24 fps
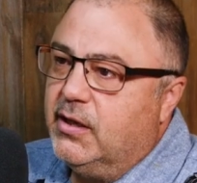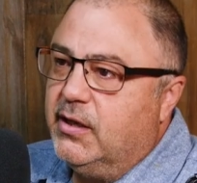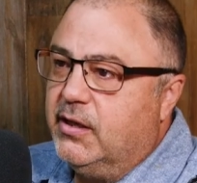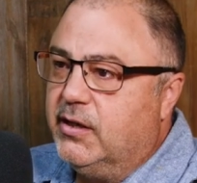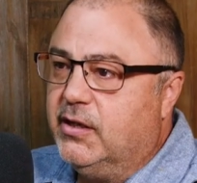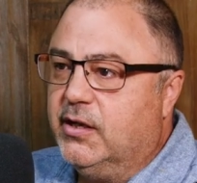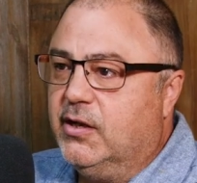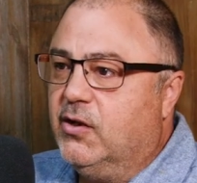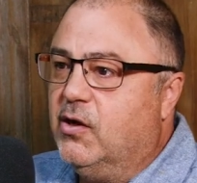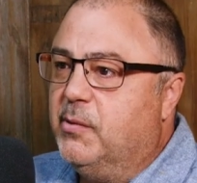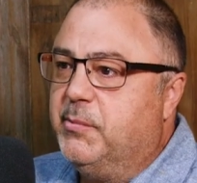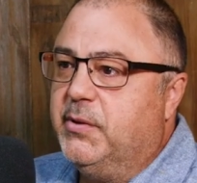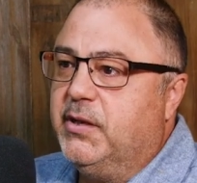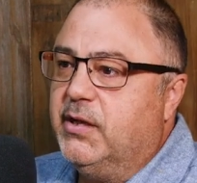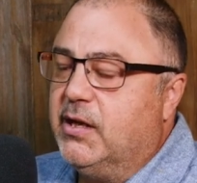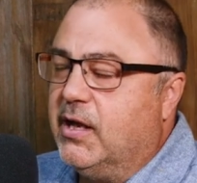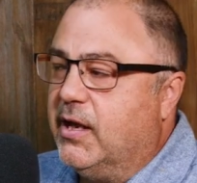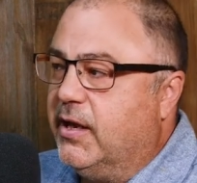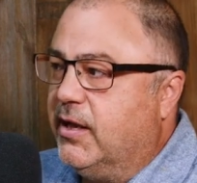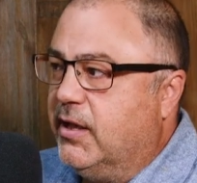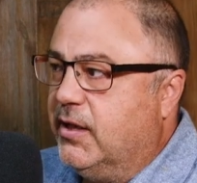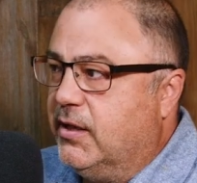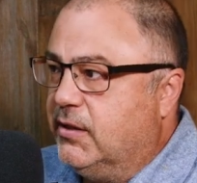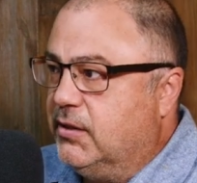You know, I mean,
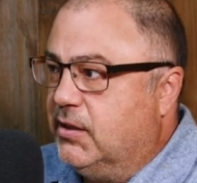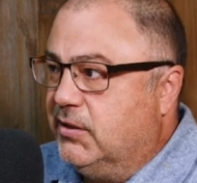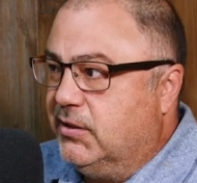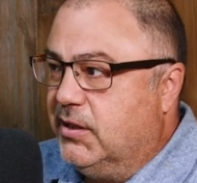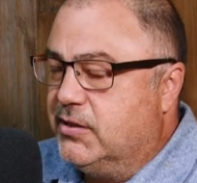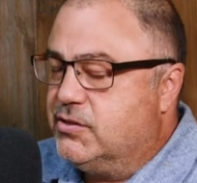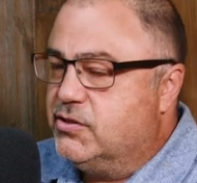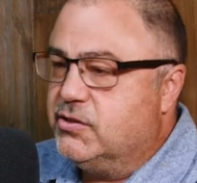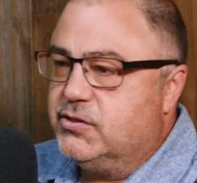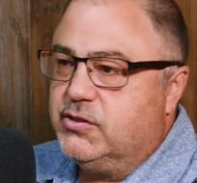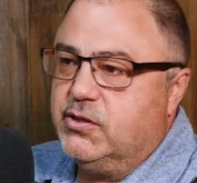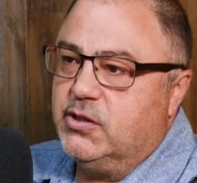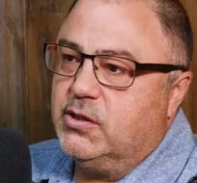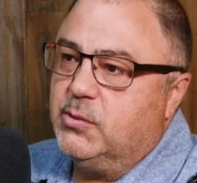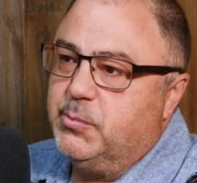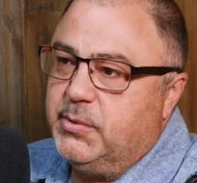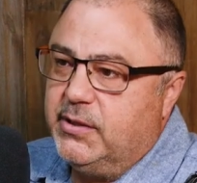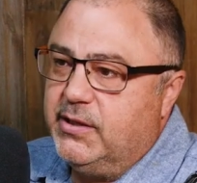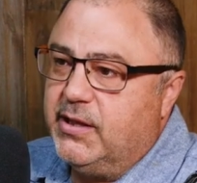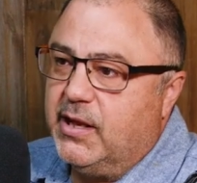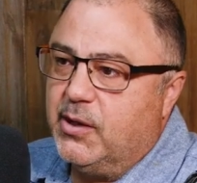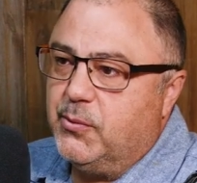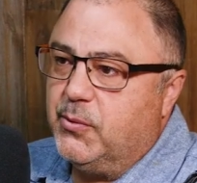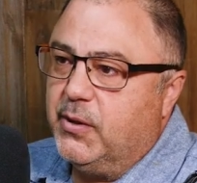I it's just going to
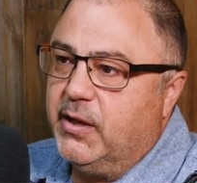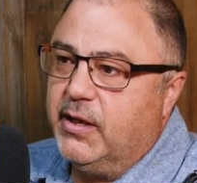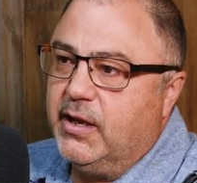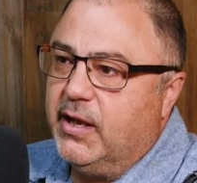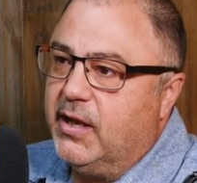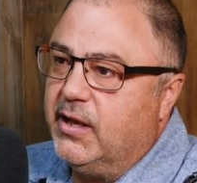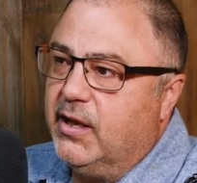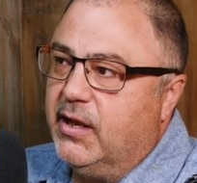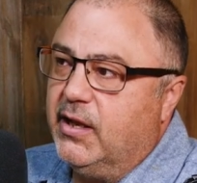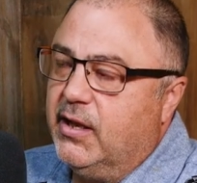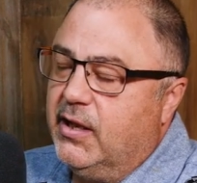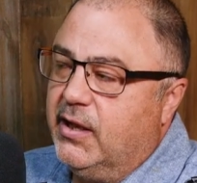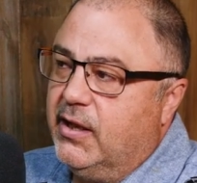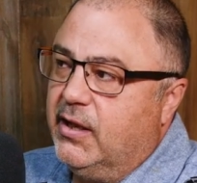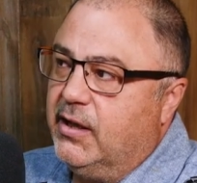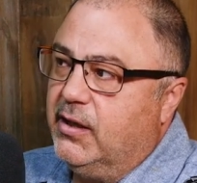be that way.